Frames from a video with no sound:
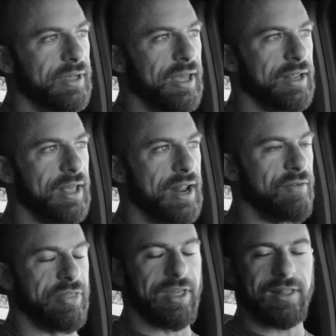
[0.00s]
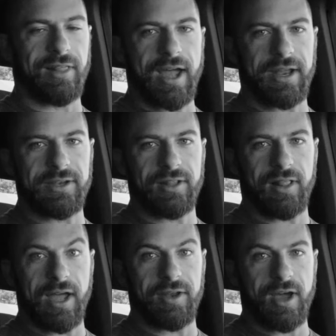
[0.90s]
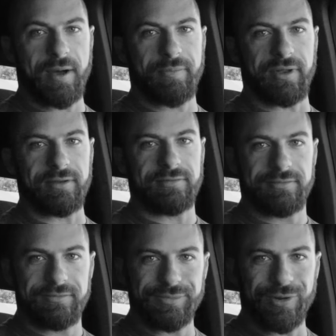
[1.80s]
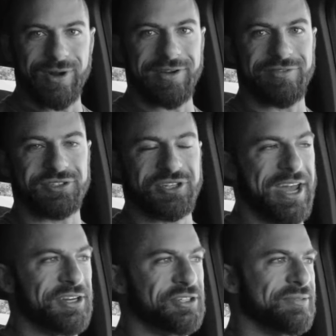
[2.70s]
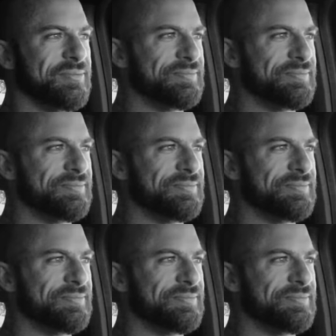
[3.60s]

get everything lined up and be ready for stage.